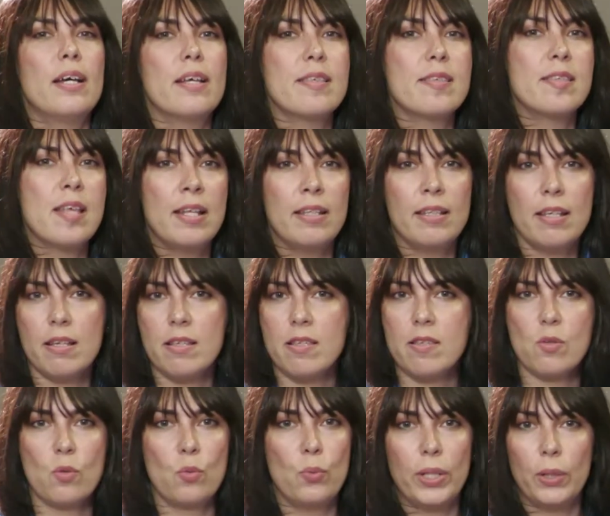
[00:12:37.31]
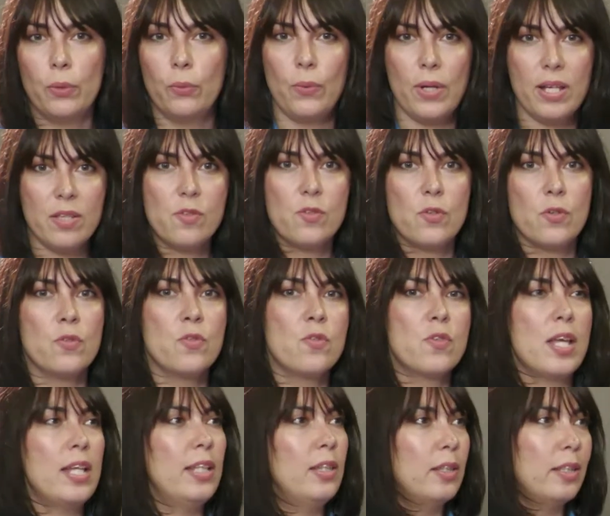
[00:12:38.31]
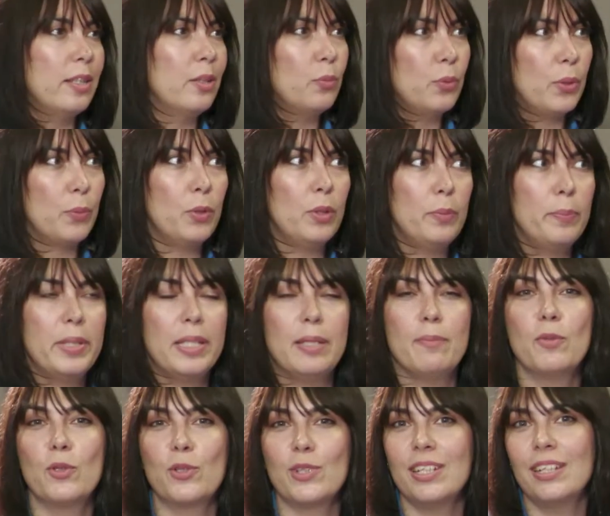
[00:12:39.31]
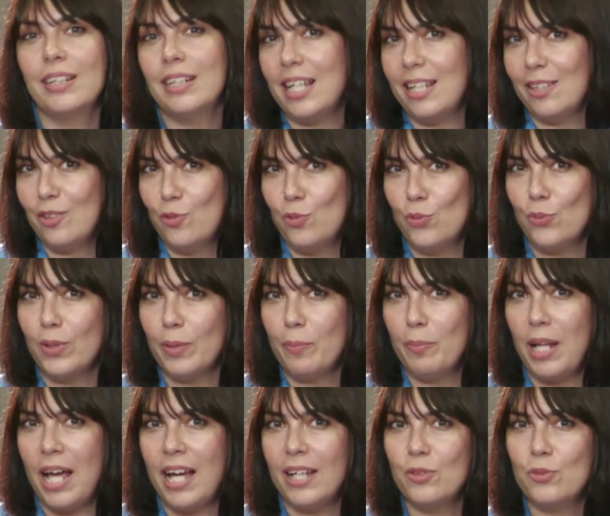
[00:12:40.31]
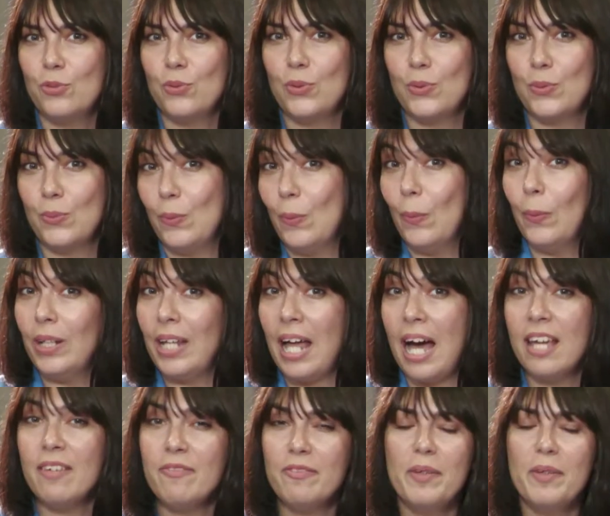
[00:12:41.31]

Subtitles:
send us quick questions, and we will be more than glad to reply to you live.